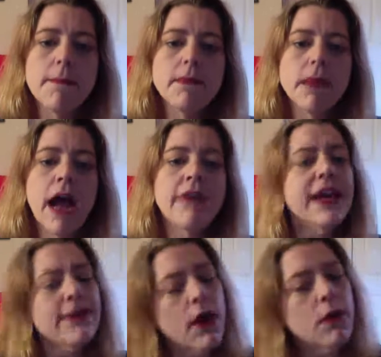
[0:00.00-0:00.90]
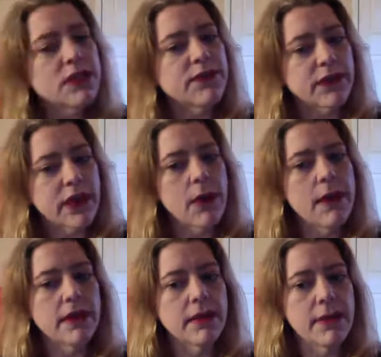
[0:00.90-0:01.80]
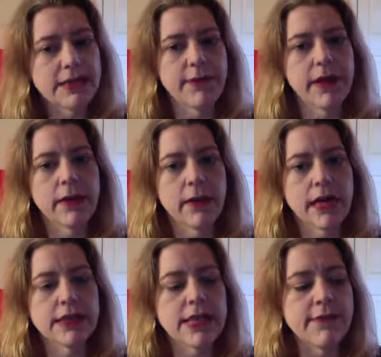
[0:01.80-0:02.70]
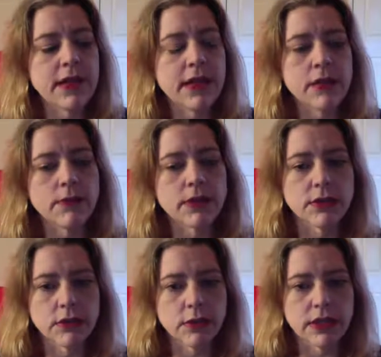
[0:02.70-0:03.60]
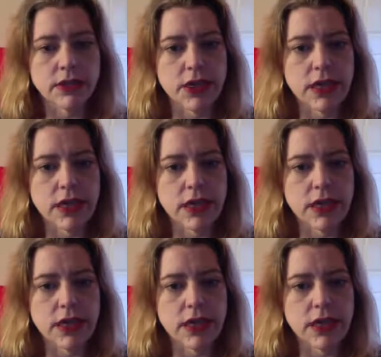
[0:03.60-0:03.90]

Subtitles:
I've kind of always felt that way about the Mass Effect Codex, even in the original trilogy.